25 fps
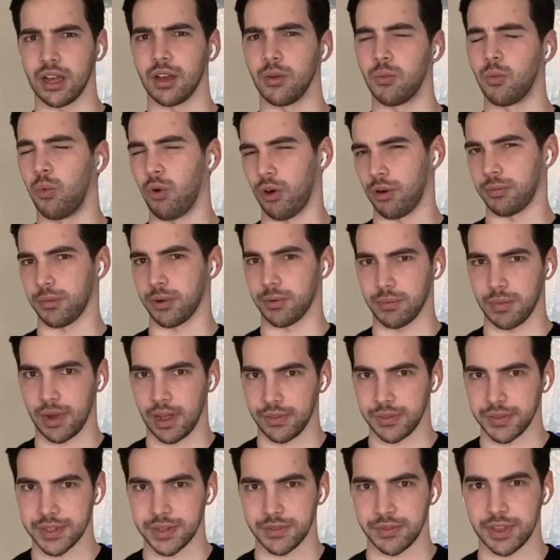warmer
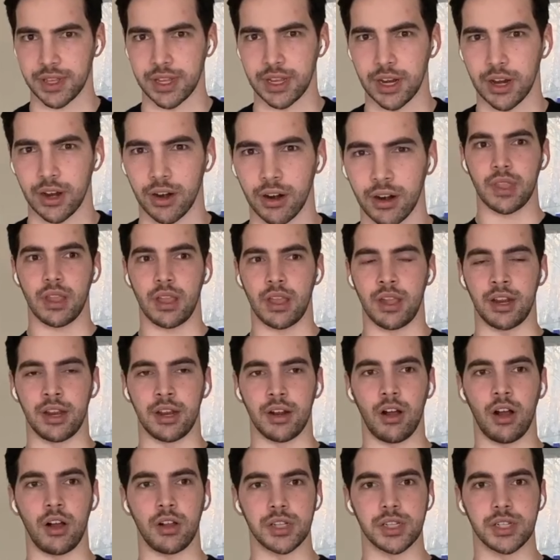months of the year. And it
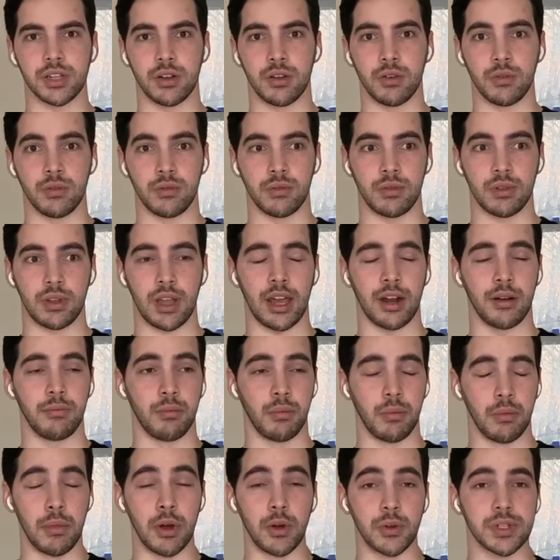also kind of
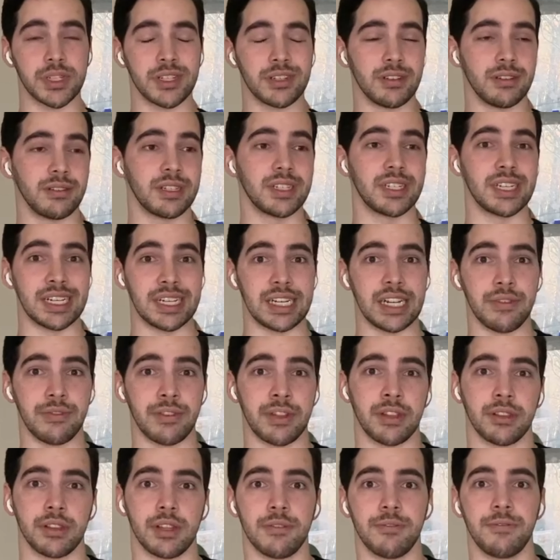most
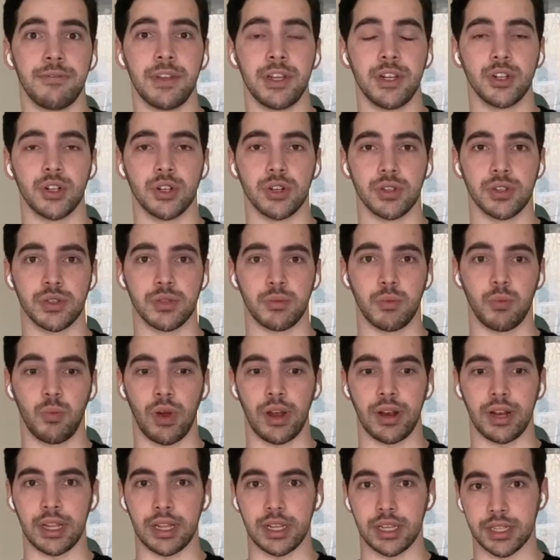significantly features
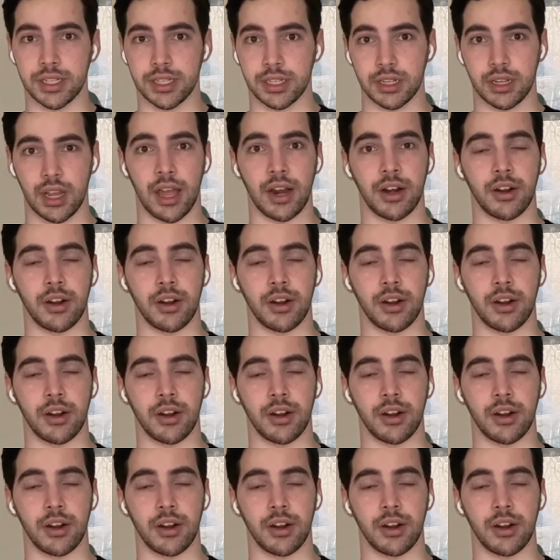what is kind of